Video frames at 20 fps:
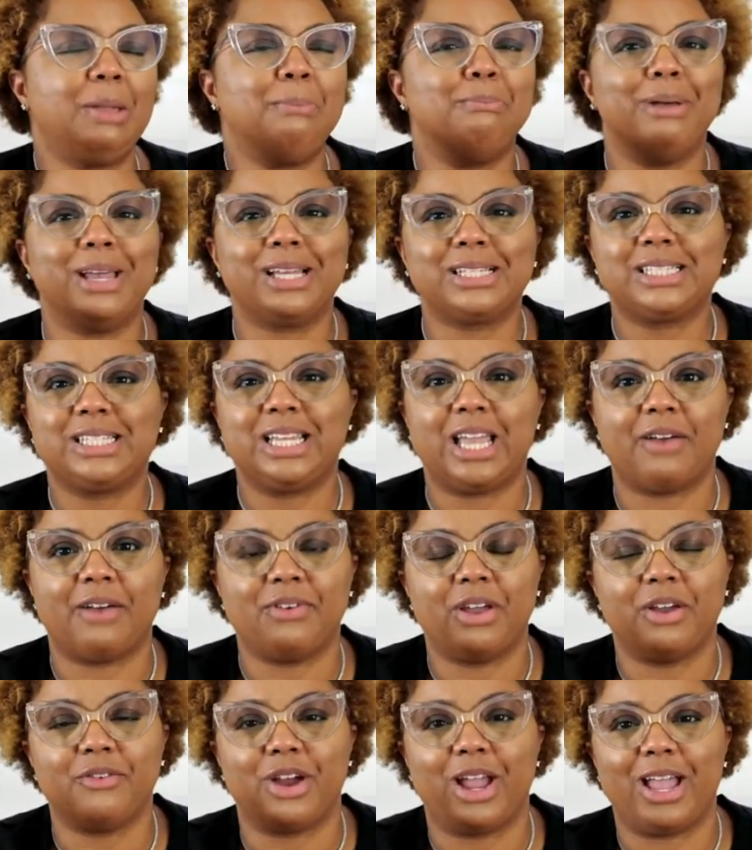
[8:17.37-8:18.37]
Best tea
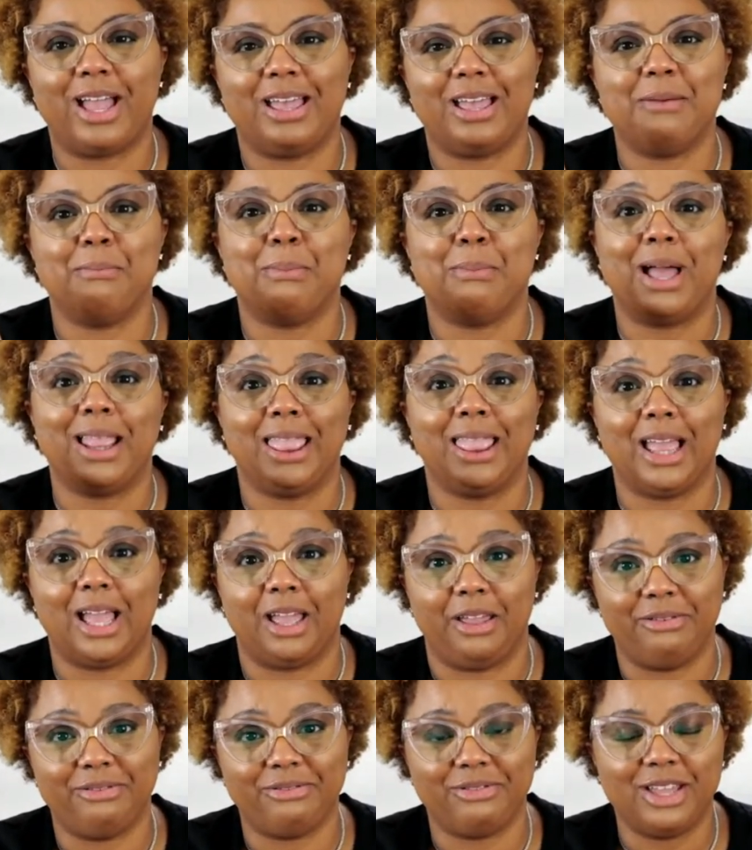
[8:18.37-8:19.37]
I've ever had in my
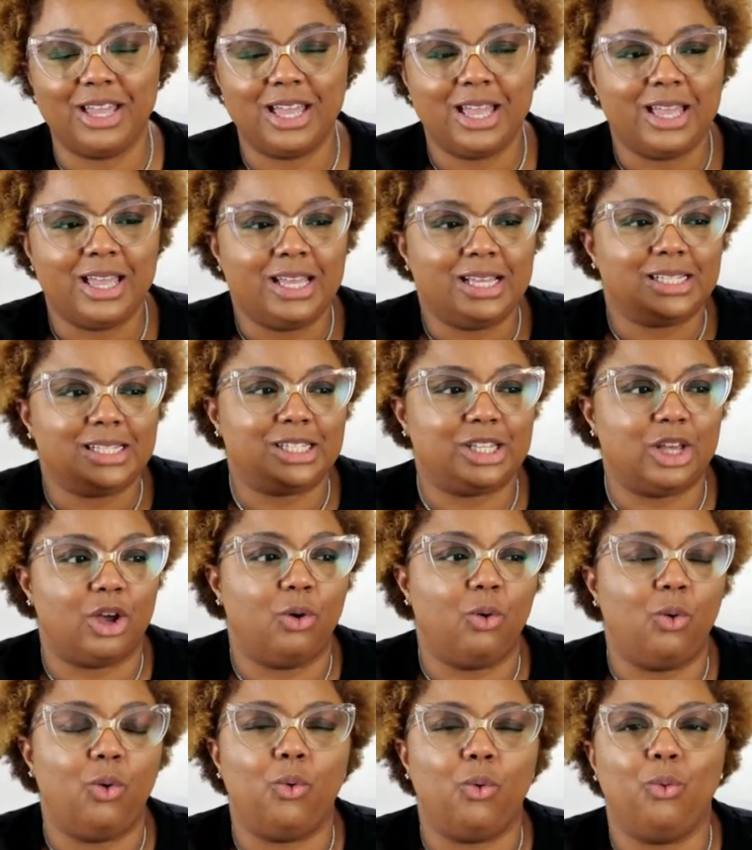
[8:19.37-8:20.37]
life.
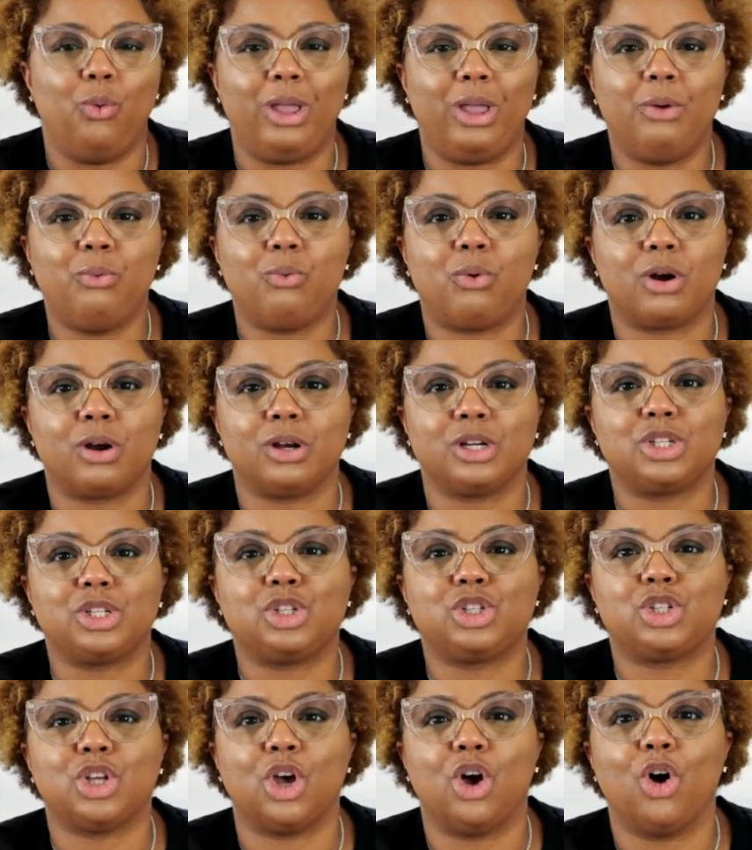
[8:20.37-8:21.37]
So we were
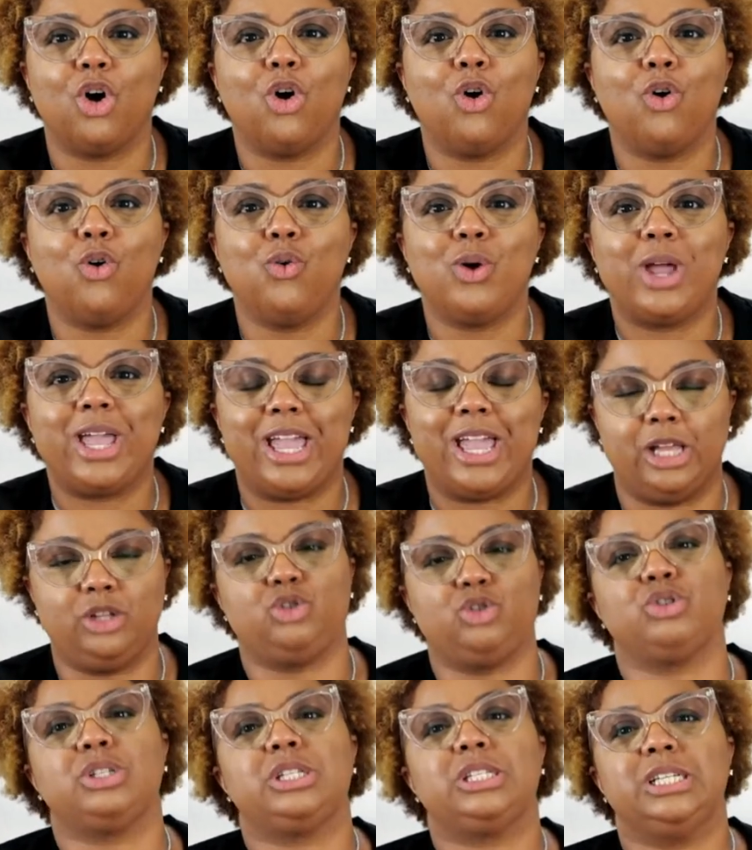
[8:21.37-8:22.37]
so
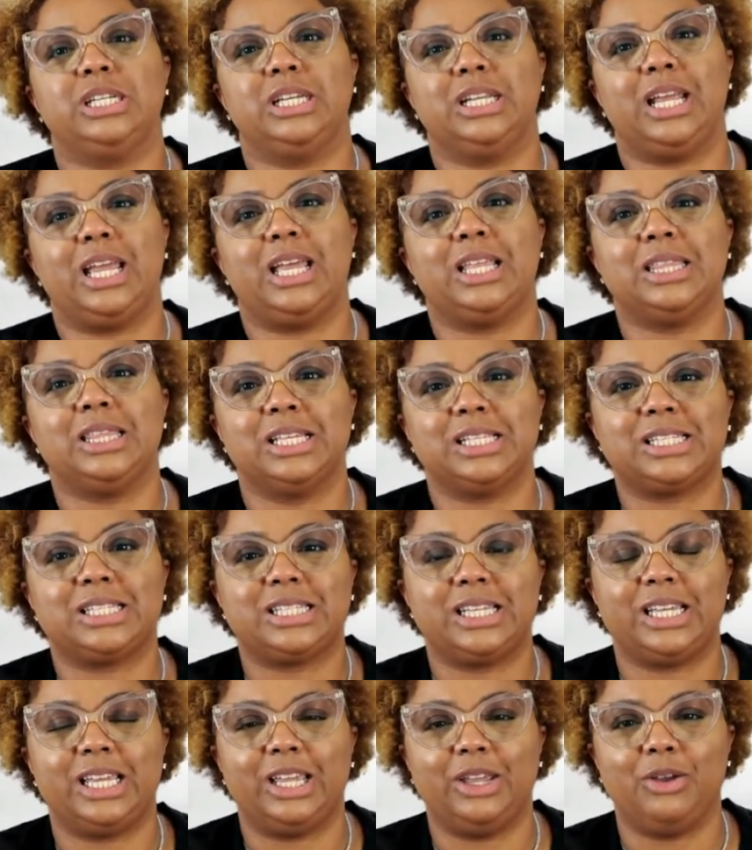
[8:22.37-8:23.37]
interested in
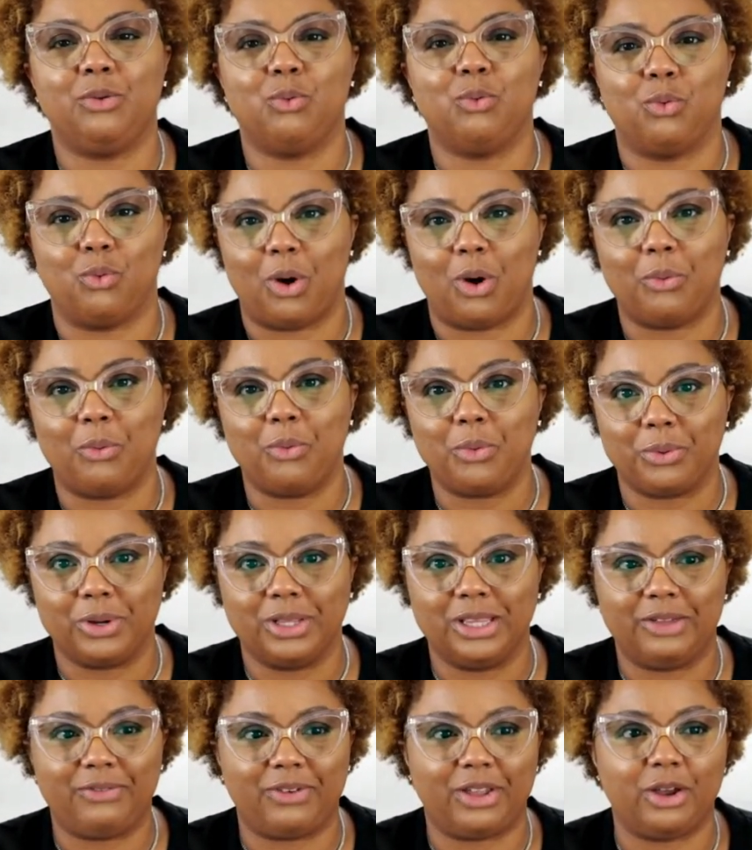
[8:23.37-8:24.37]
this tea while we
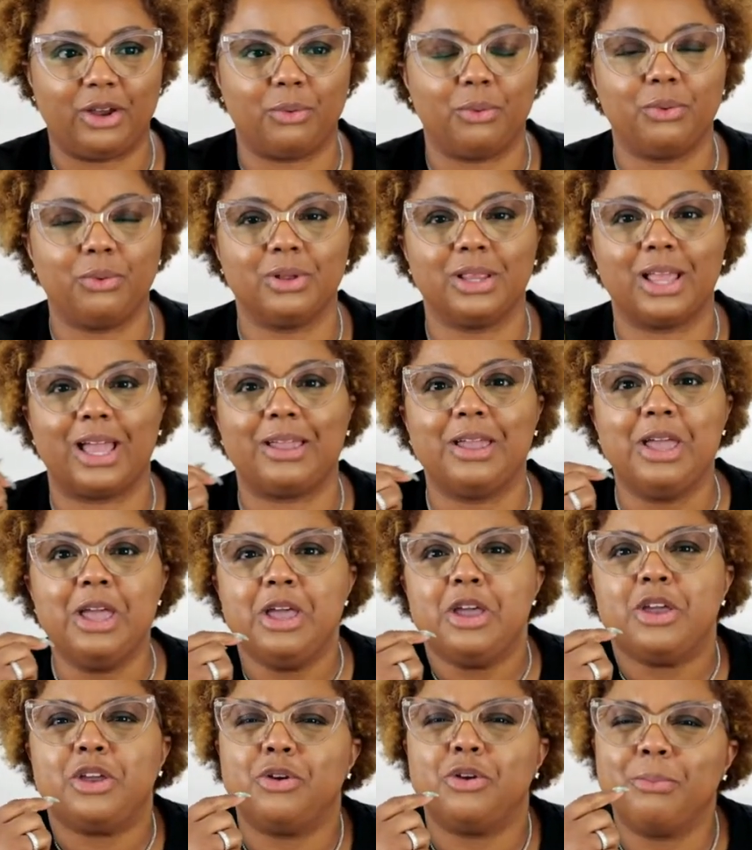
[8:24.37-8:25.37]
were living here. We were like,
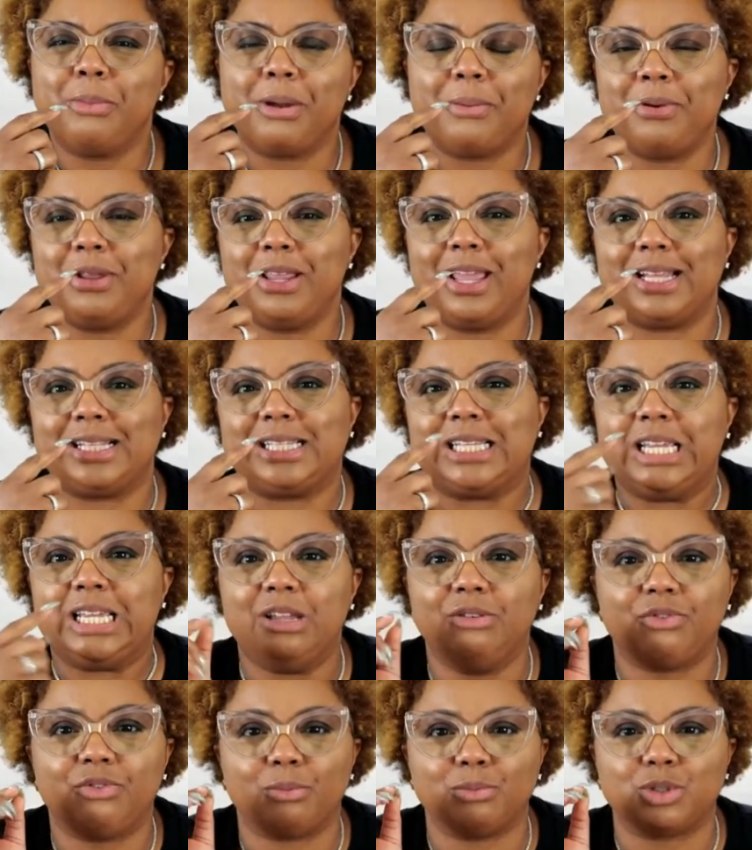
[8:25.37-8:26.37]
you remember that
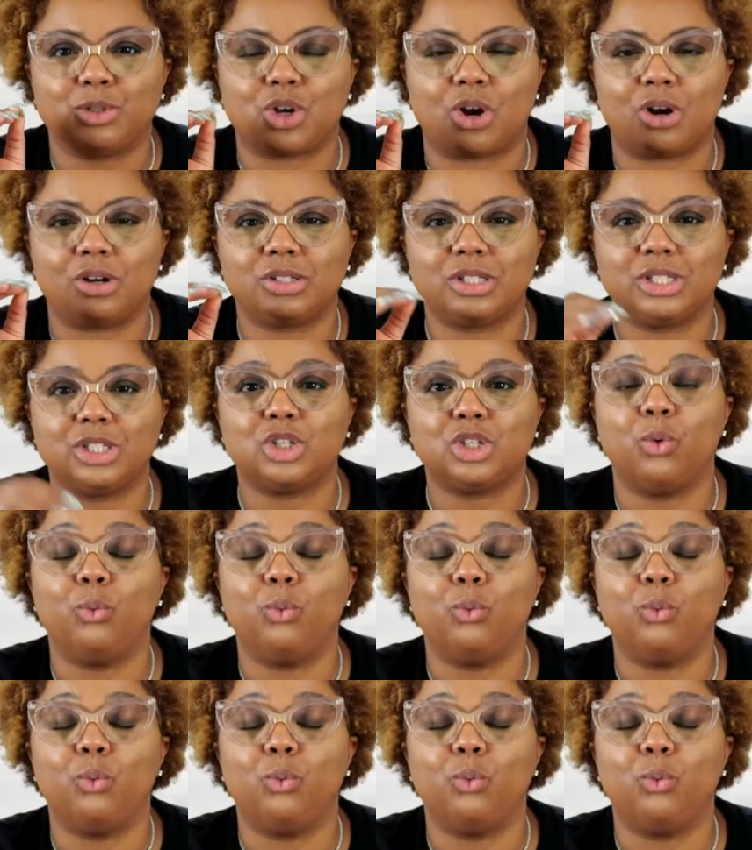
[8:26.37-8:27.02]
tea from Charleston?